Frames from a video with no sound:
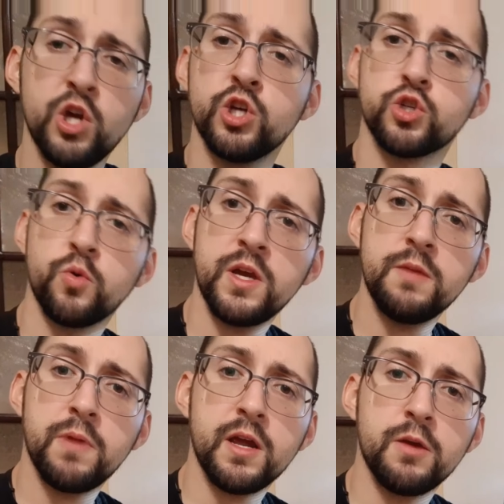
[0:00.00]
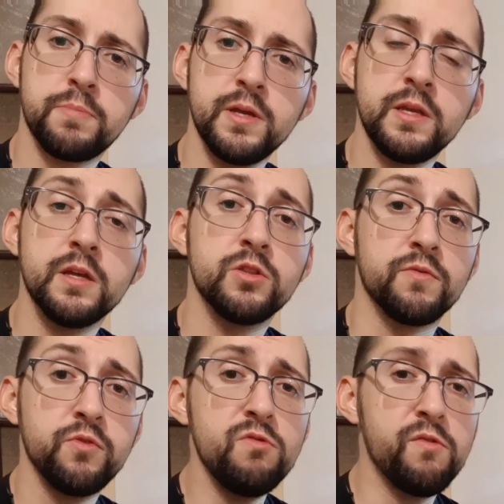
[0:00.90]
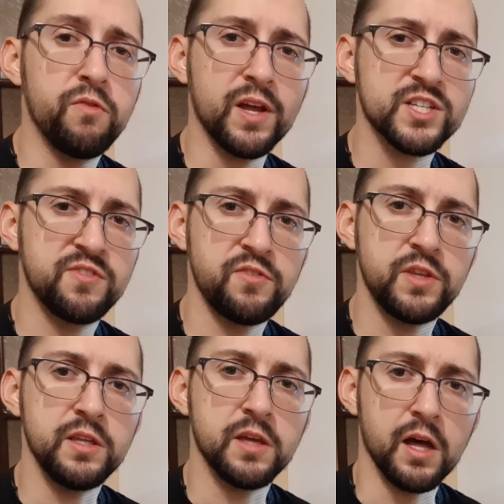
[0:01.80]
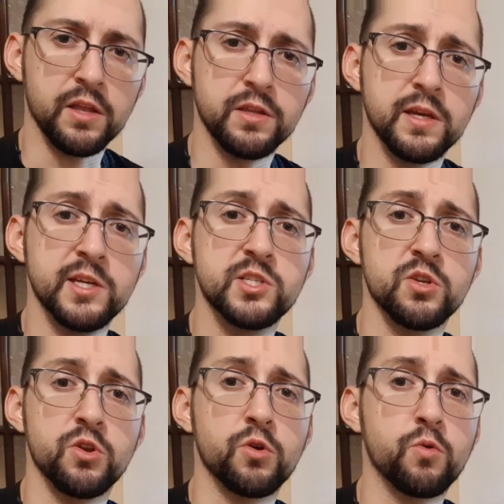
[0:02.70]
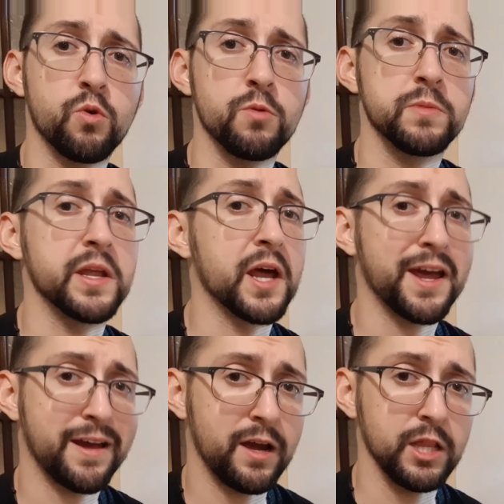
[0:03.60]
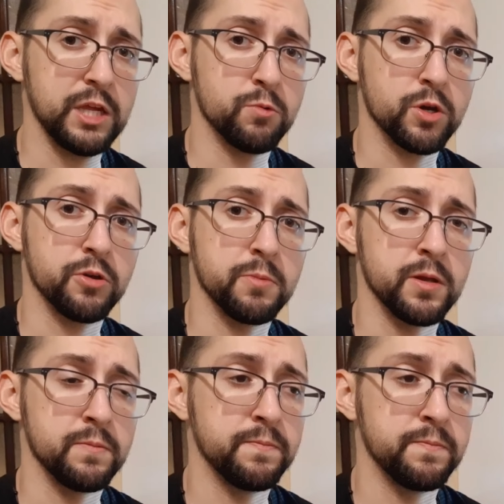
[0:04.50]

So in my opinion, the Fluval Flex 15 gallon is an aquarium that I highly recommend.